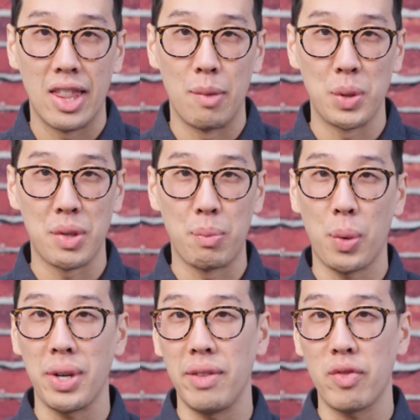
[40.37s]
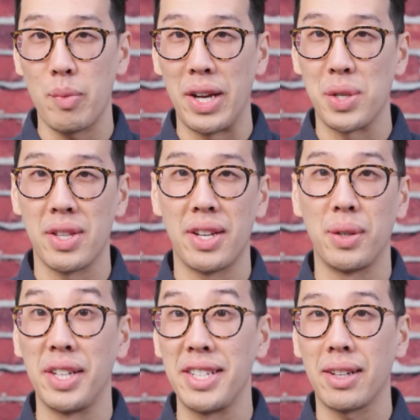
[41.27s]
The most important information that
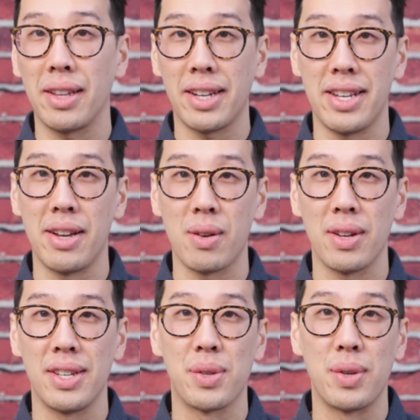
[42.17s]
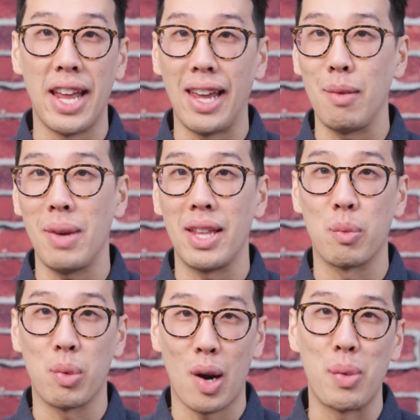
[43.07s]
you'll need to collect here is their name and
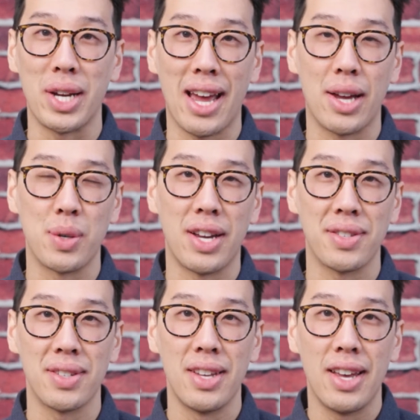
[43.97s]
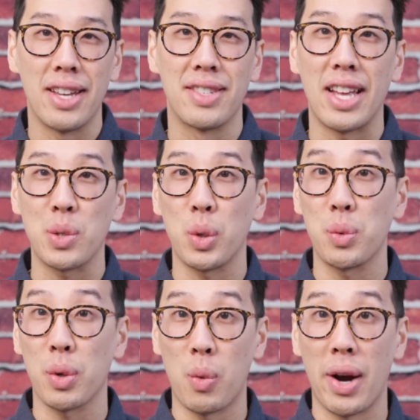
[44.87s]
their property address, as that's
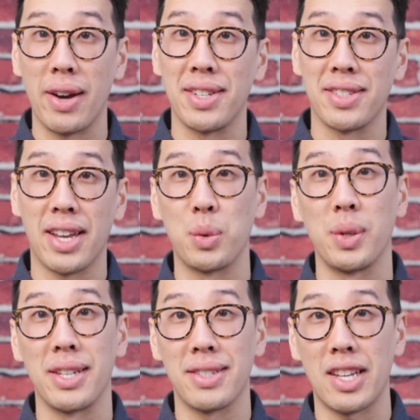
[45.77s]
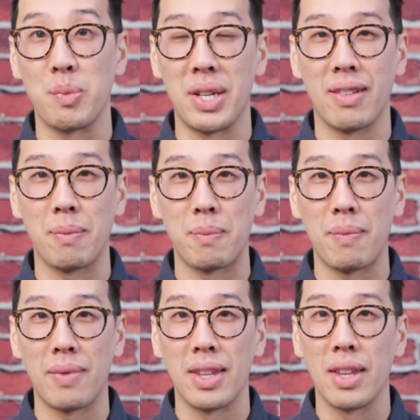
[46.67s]
what's required to schedule the assessment.
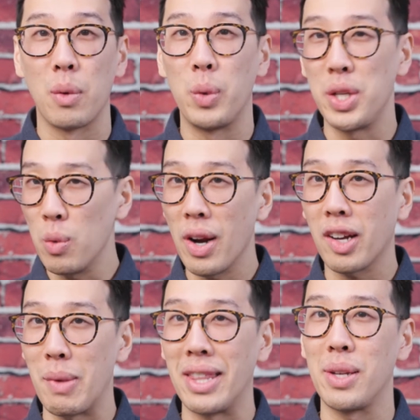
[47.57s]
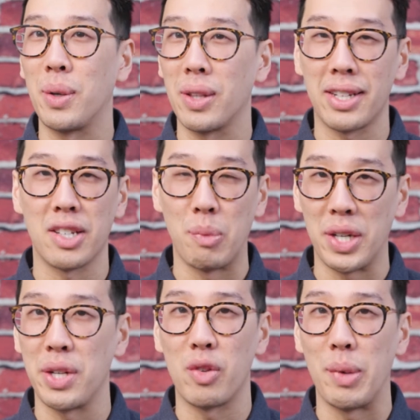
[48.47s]
We do recommend that you collect as
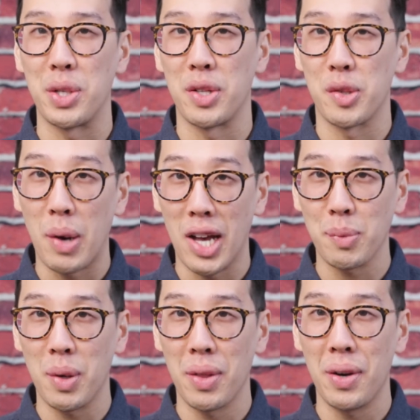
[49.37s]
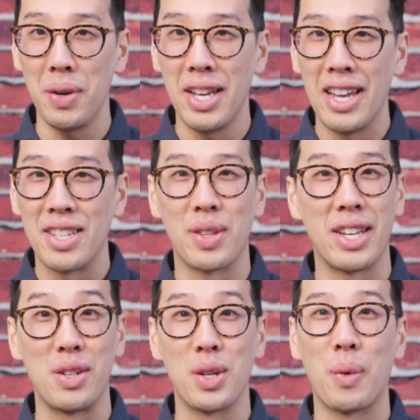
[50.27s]
much information as possible, though, so
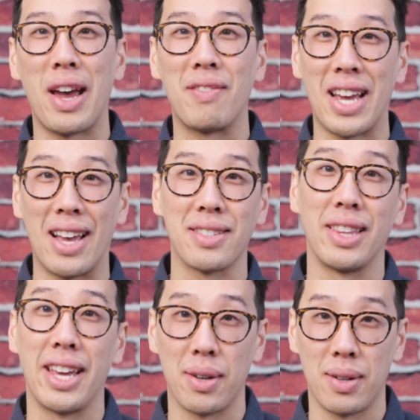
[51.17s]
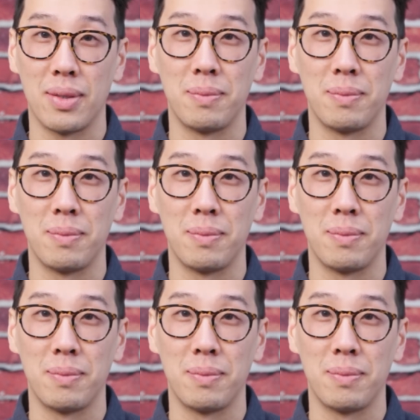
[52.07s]
that you don't have to ask later.